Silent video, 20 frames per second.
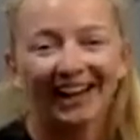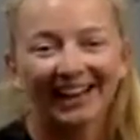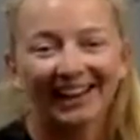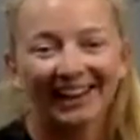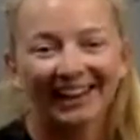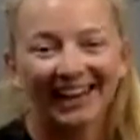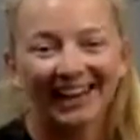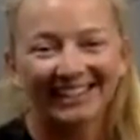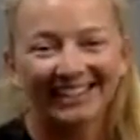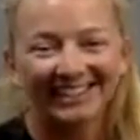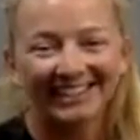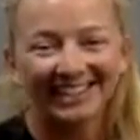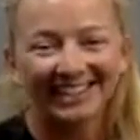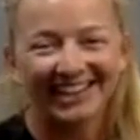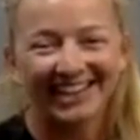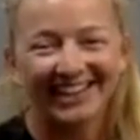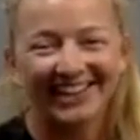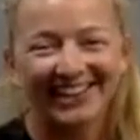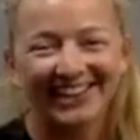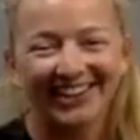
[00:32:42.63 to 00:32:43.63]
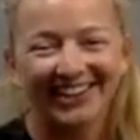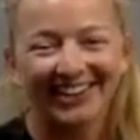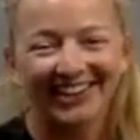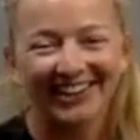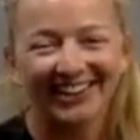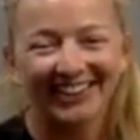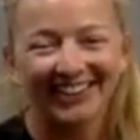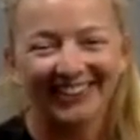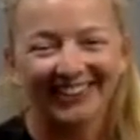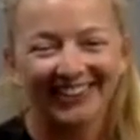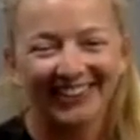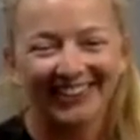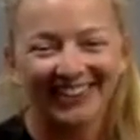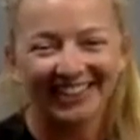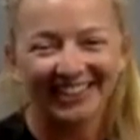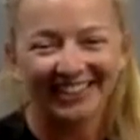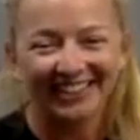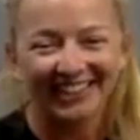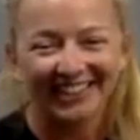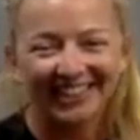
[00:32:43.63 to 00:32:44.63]
Let's go.
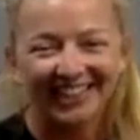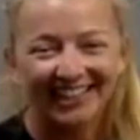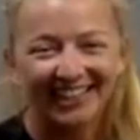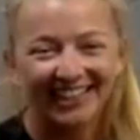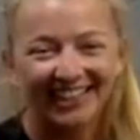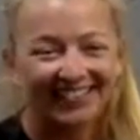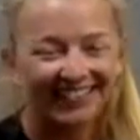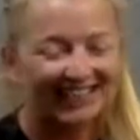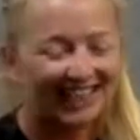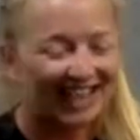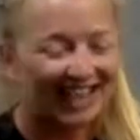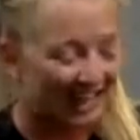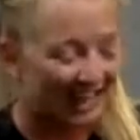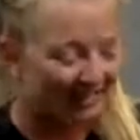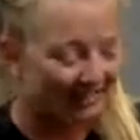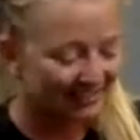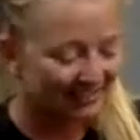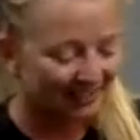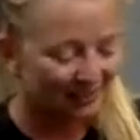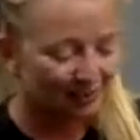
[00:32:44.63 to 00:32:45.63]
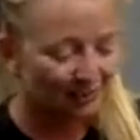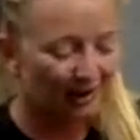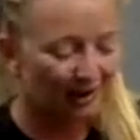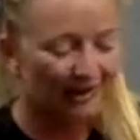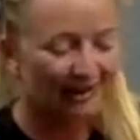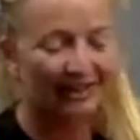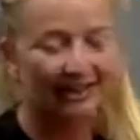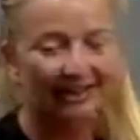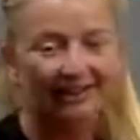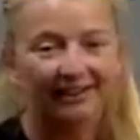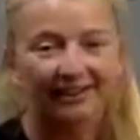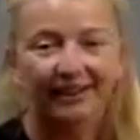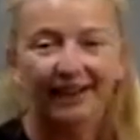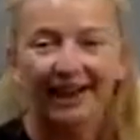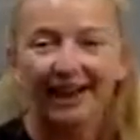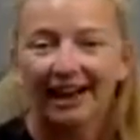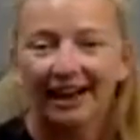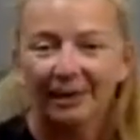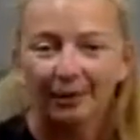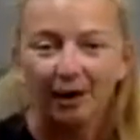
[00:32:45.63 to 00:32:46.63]
Last 20.
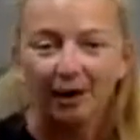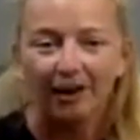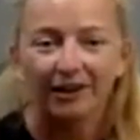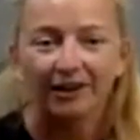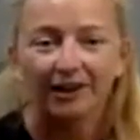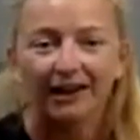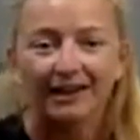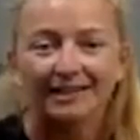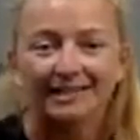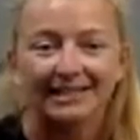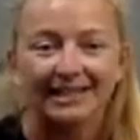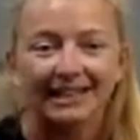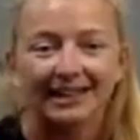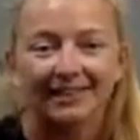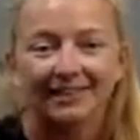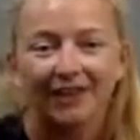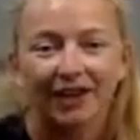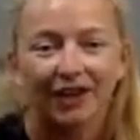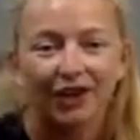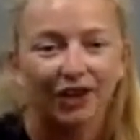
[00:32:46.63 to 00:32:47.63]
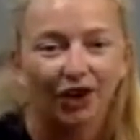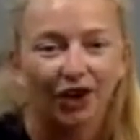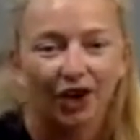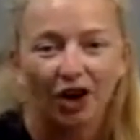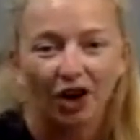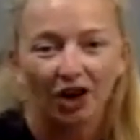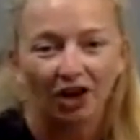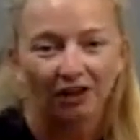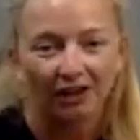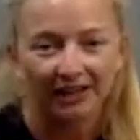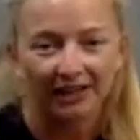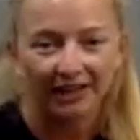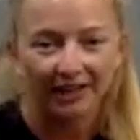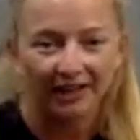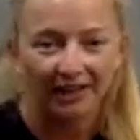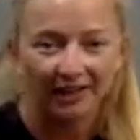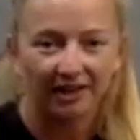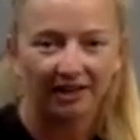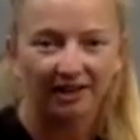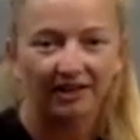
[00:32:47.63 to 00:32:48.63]
I want you guys to give it your all
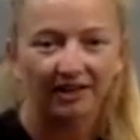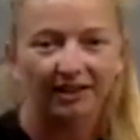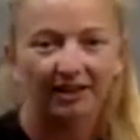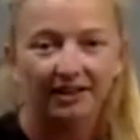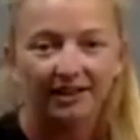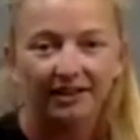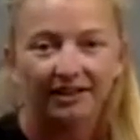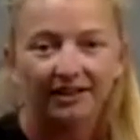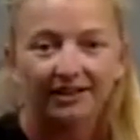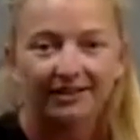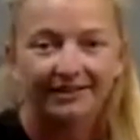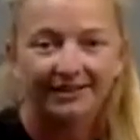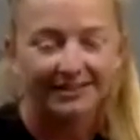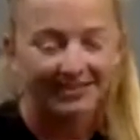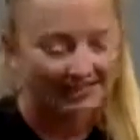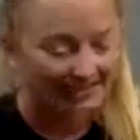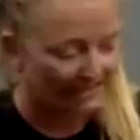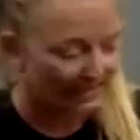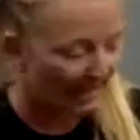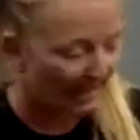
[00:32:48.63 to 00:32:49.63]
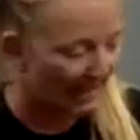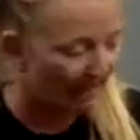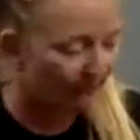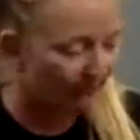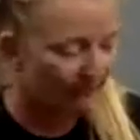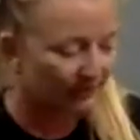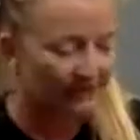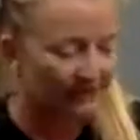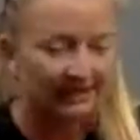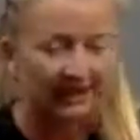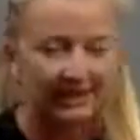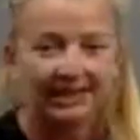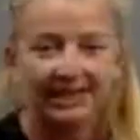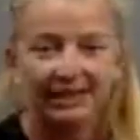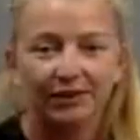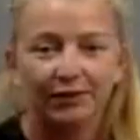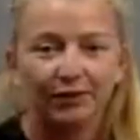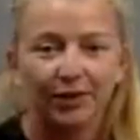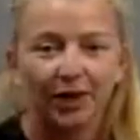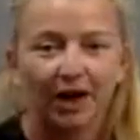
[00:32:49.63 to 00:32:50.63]
here. This is everything
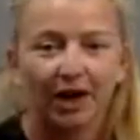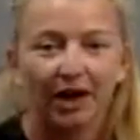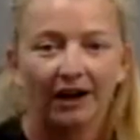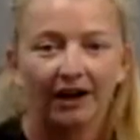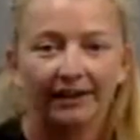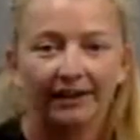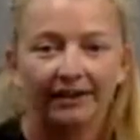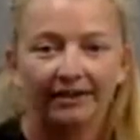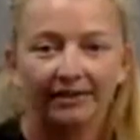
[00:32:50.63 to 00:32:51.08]
you've got.